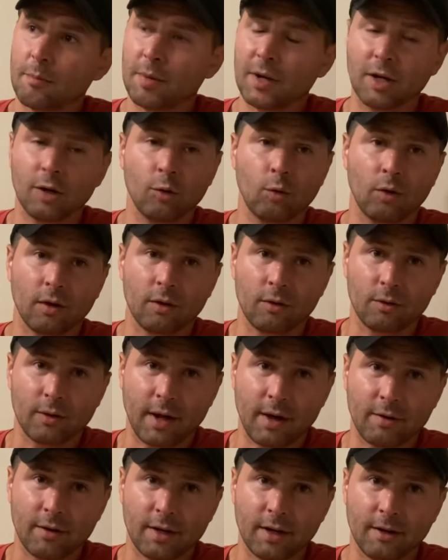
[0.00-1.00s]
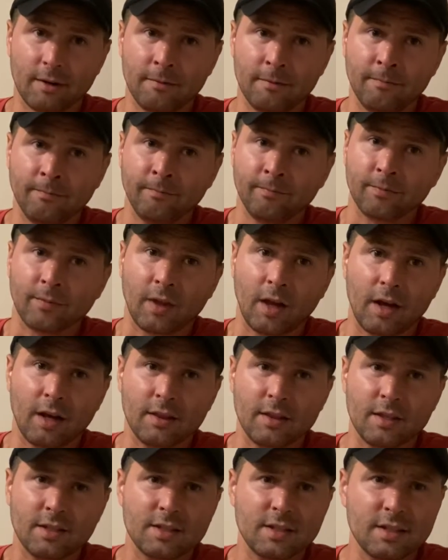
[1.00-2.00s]
beer world out here.
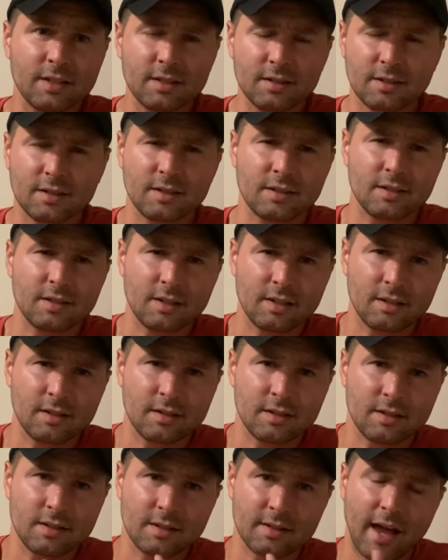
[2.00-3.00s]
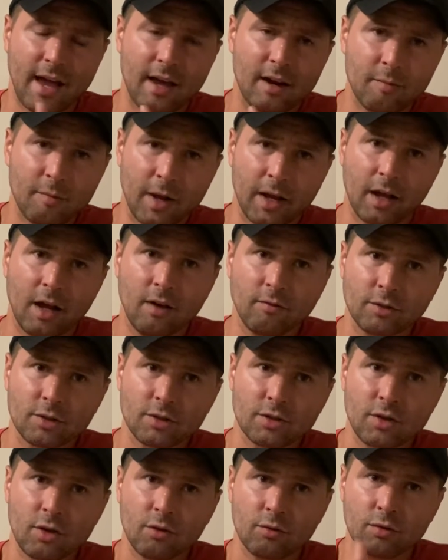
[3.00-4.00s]
This is out of my comfort
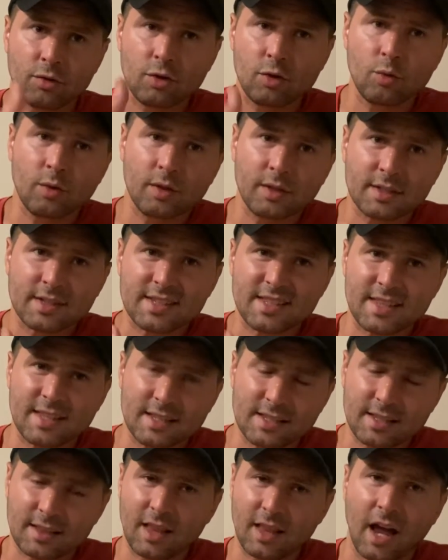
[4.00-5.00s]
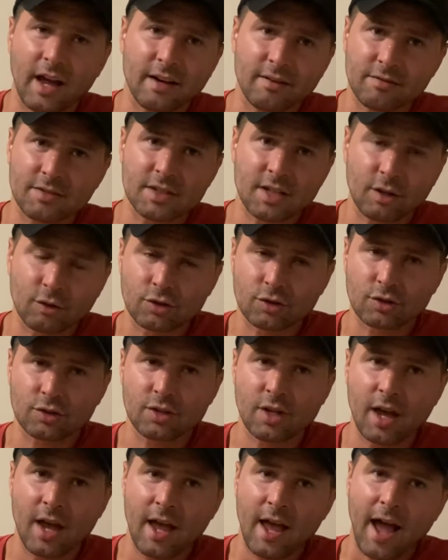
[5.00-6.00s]
zone doing this line of
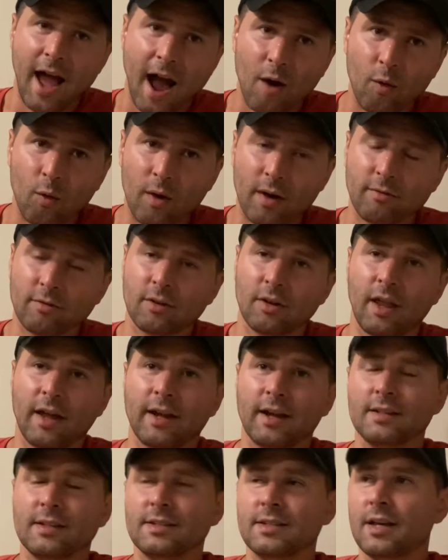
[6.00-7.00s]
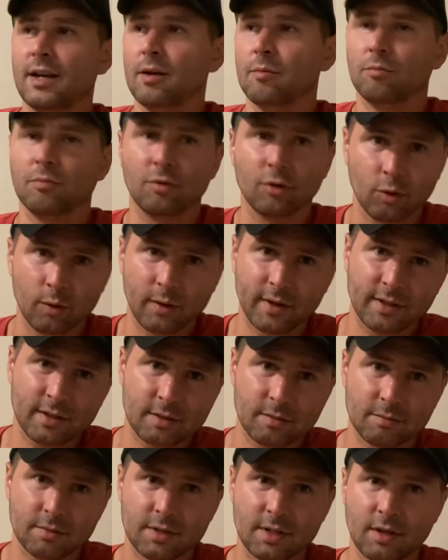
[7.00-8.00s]
seltzers. However, like I said, I'm brewing
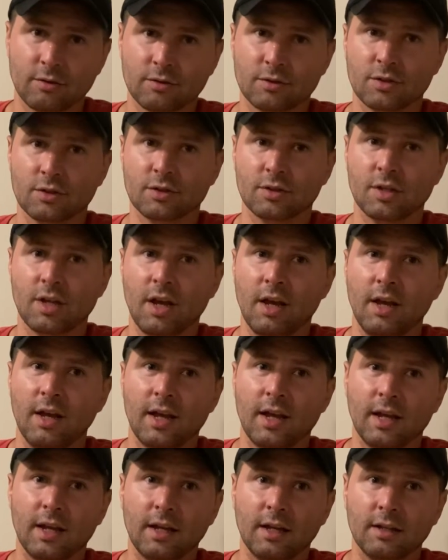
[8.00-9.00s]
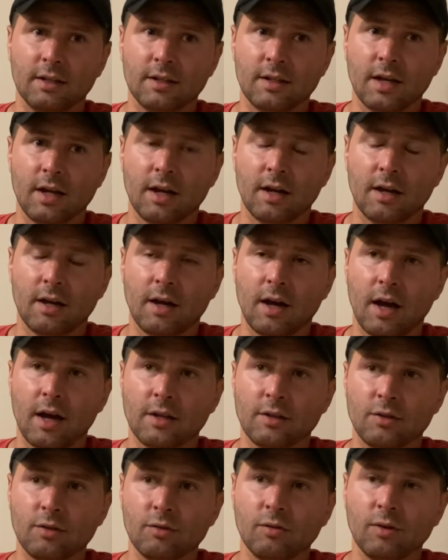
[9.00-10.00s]
some seltzers, and
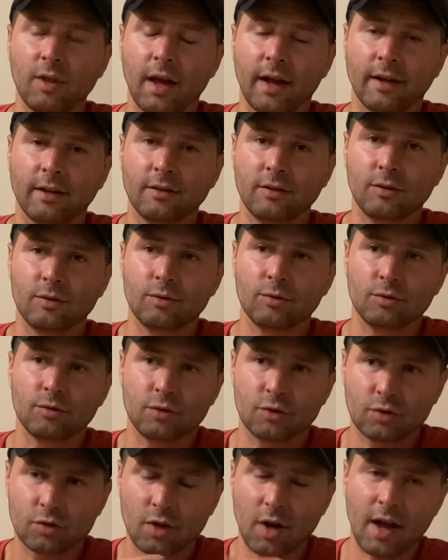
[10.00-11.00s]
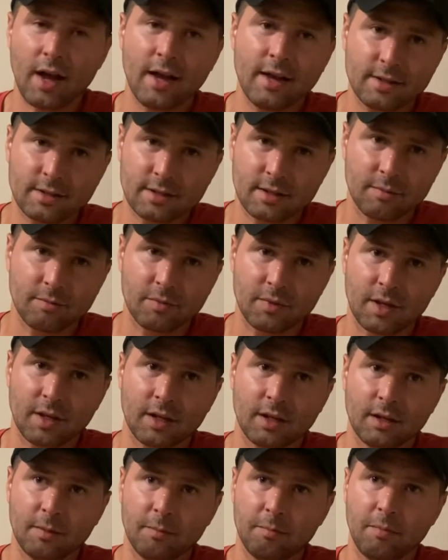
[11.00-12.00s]
I do like to try
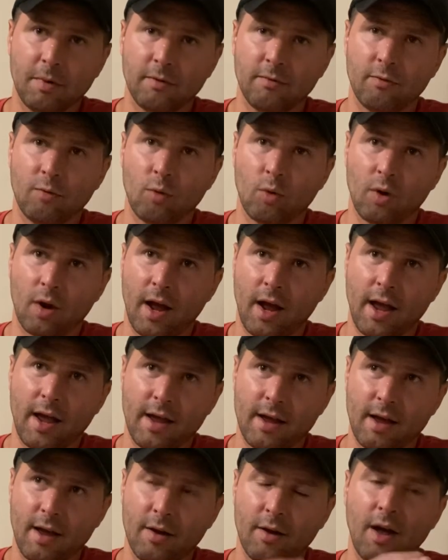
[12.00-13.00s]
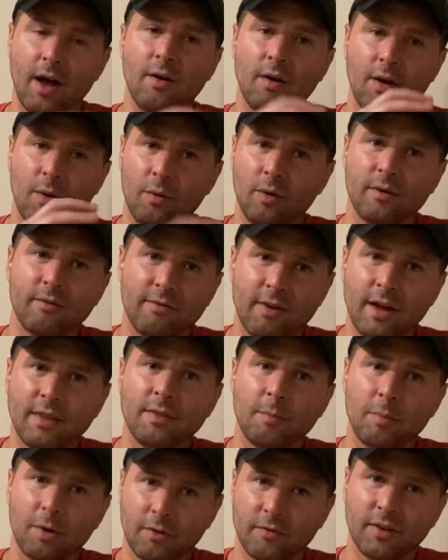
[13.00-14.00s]
something before I want to find
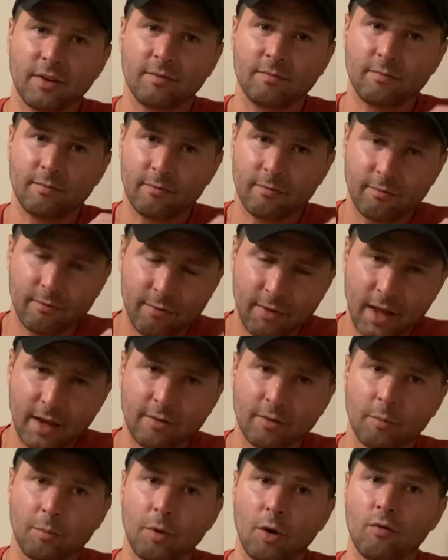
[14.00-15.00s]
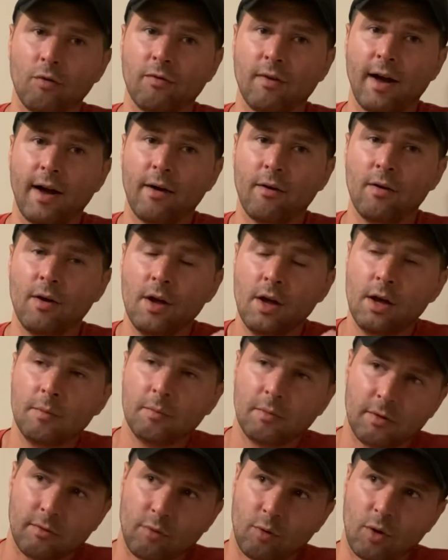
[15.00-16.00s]
the perfect flavor profile
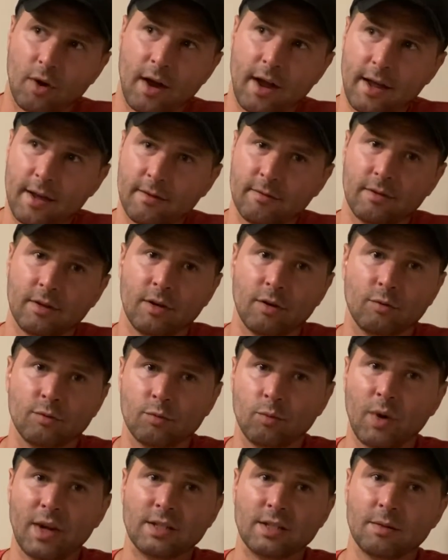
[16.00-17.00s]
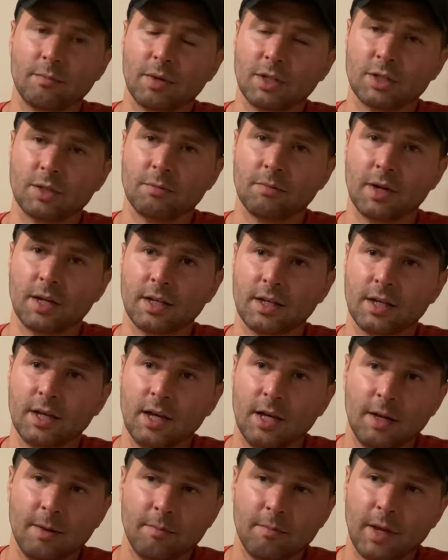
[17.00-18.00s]
before I, you know, waste a bunch of money
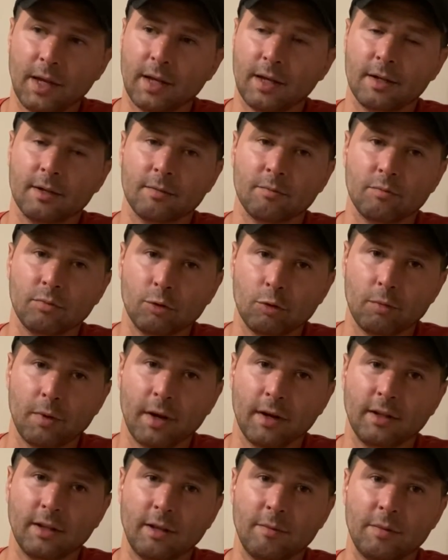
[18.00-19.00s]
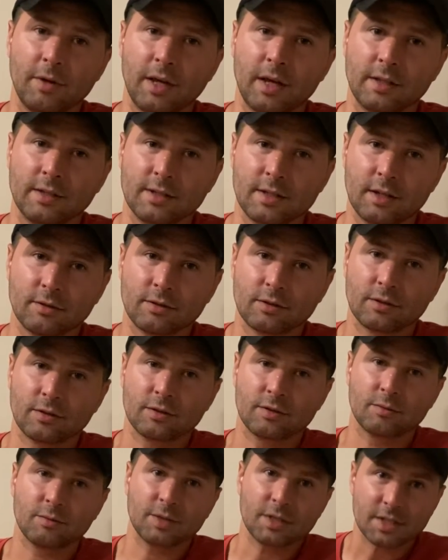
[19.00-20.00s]
making blueberry lemonade
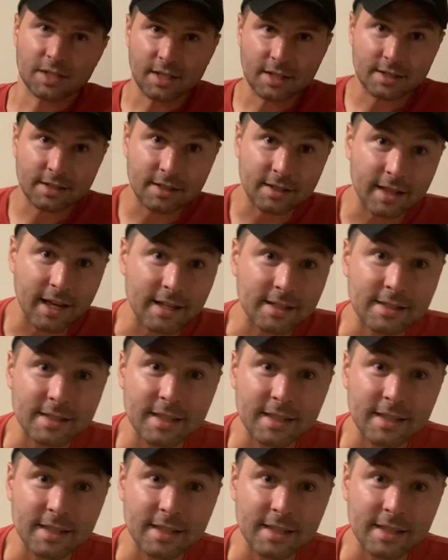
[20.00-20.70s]
seltzers, which that's